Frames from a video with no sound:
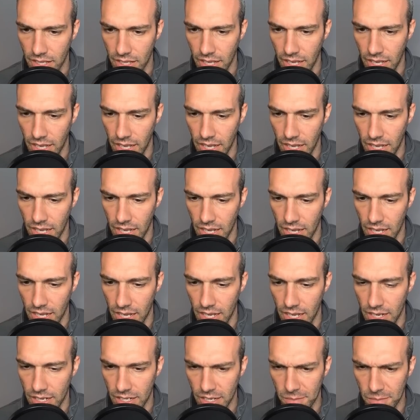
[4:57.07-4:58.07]

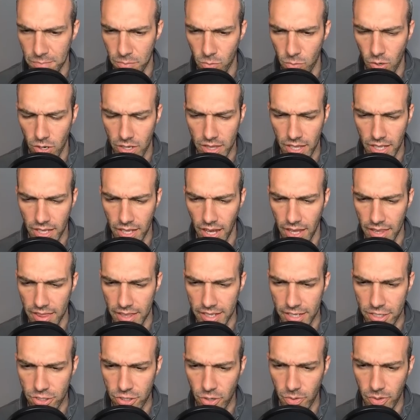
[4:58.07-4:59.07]
And a couple more I think
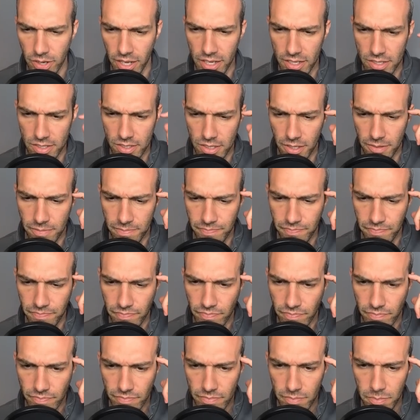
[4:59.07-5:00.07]
I showcased
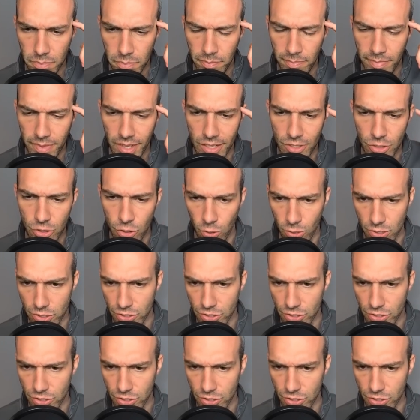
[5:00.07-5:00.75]
Torch